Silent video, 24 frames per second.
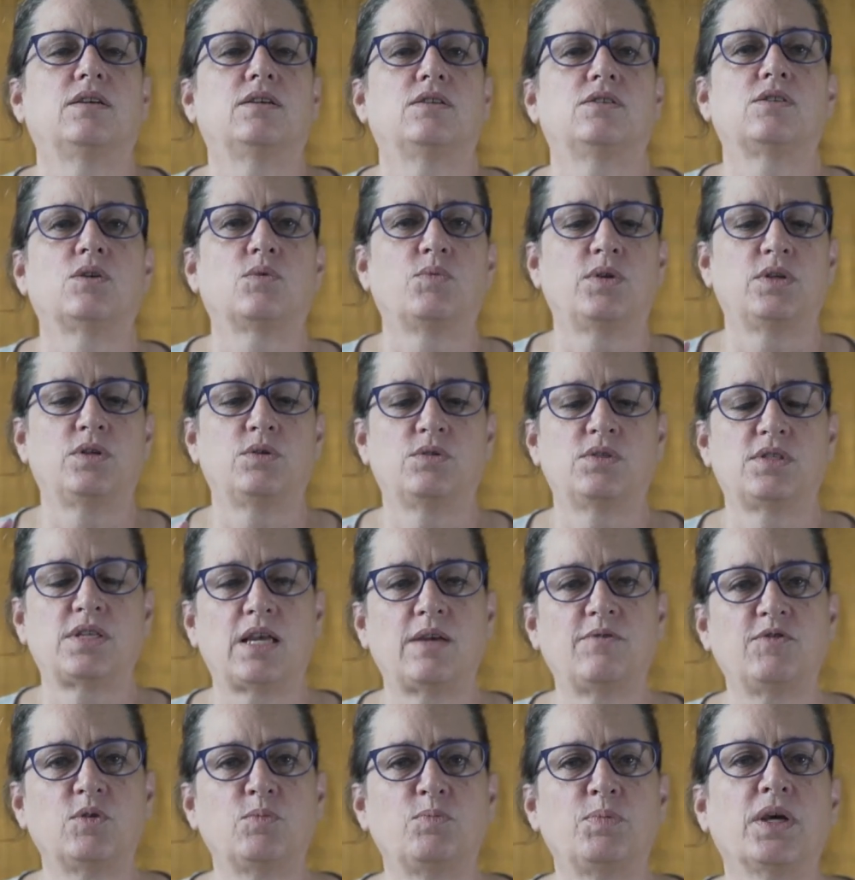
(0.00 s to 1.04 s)
So when you
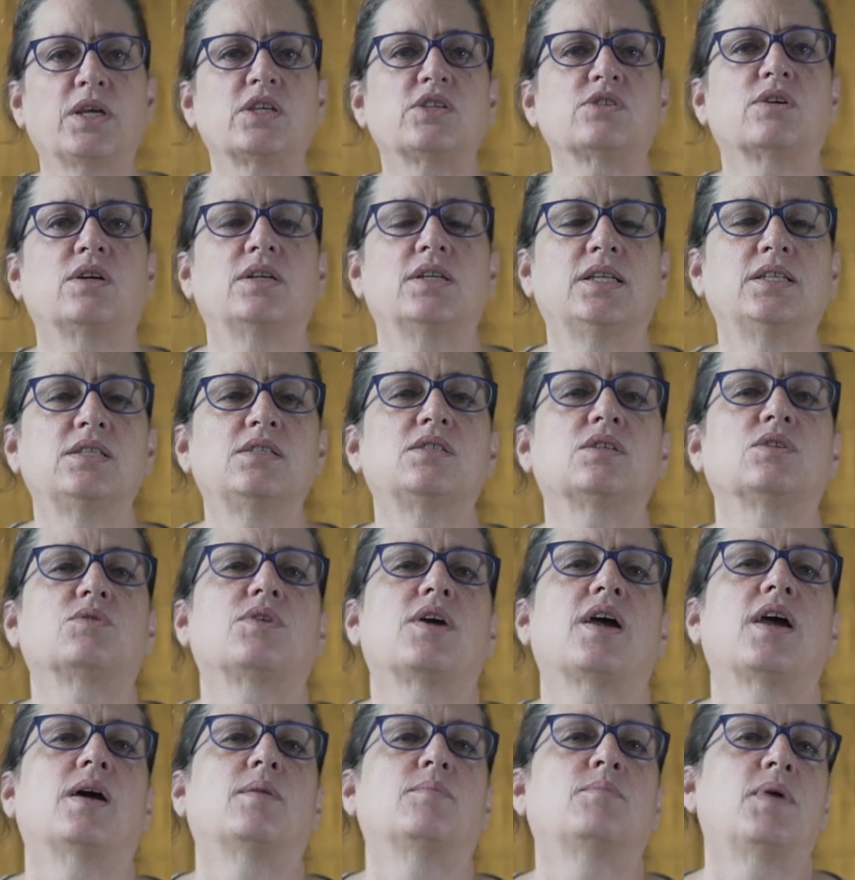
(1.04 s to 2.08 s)
save your picture on
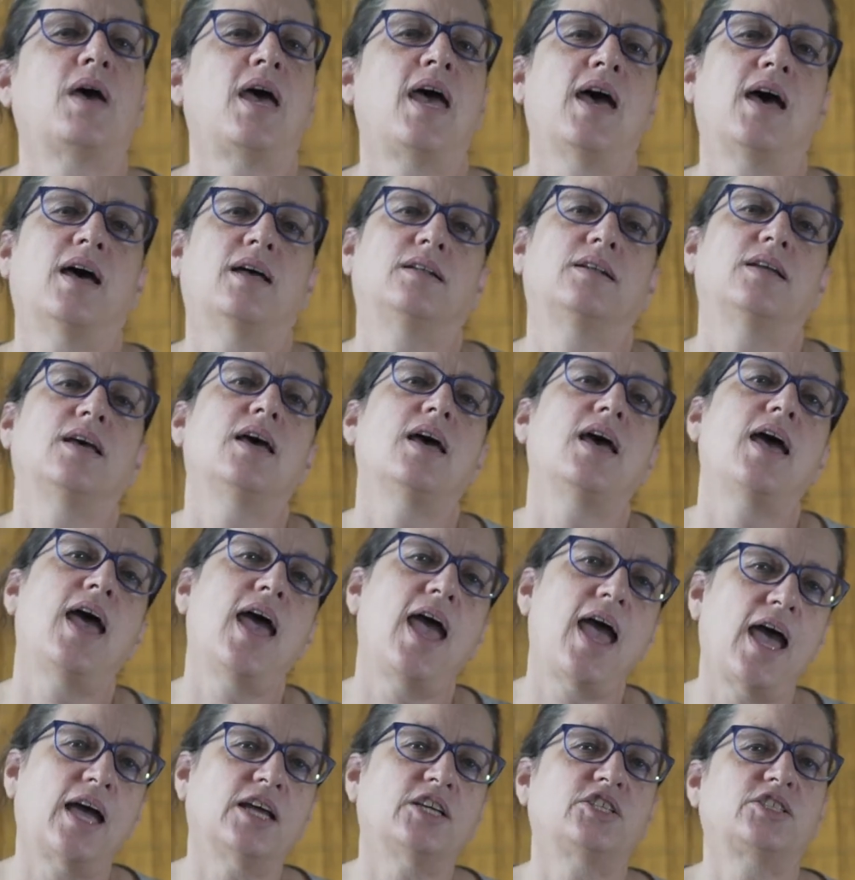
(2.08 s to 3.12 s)
Instagram, add
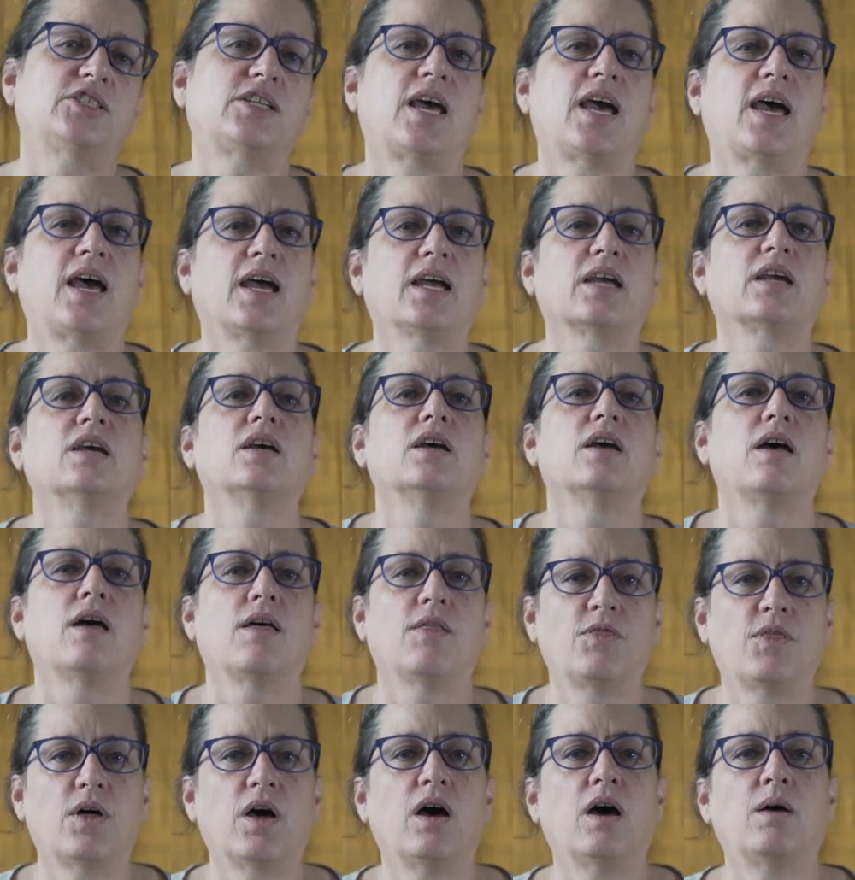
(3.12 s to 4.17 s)
hashtag
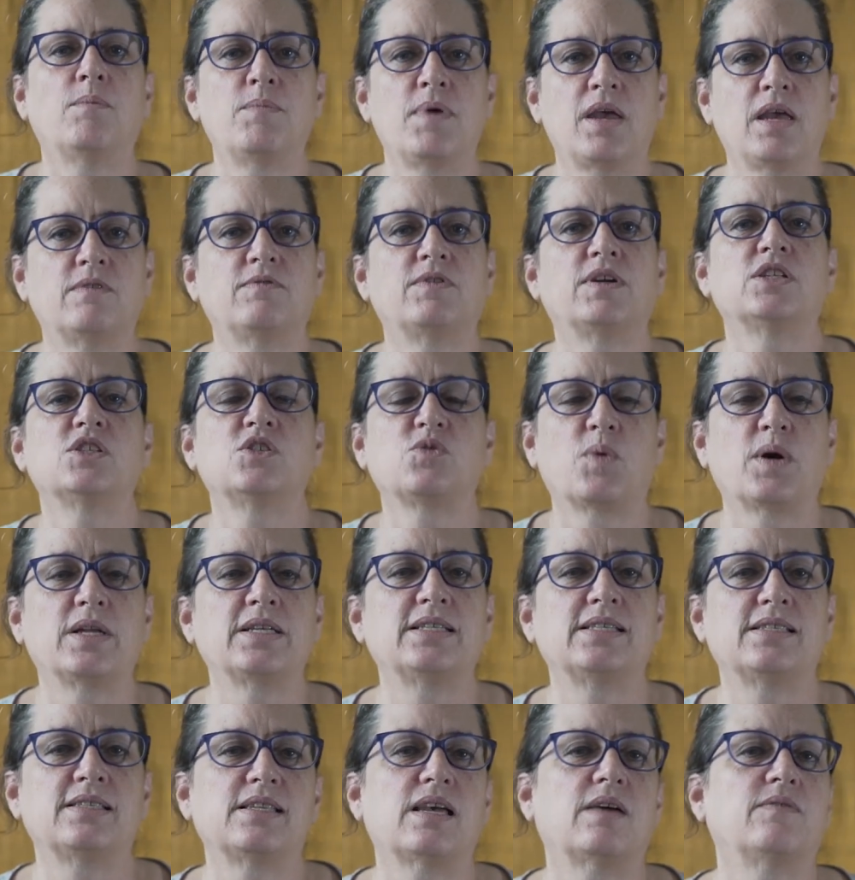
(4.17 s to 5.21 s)
the Maven
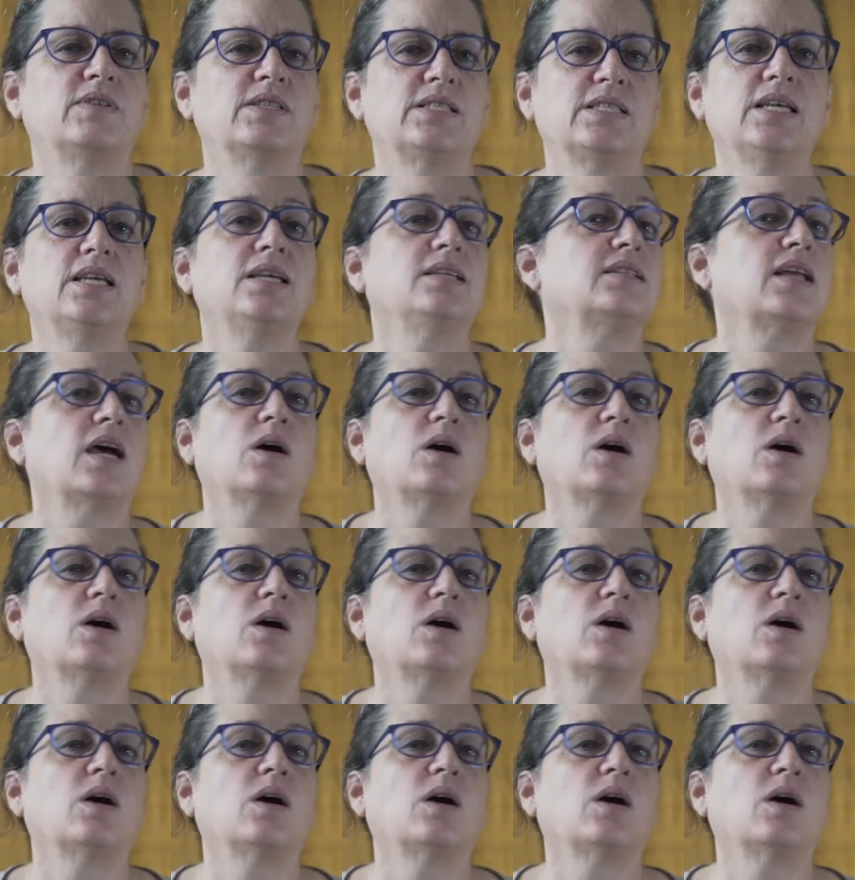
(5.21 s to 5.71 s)
2017.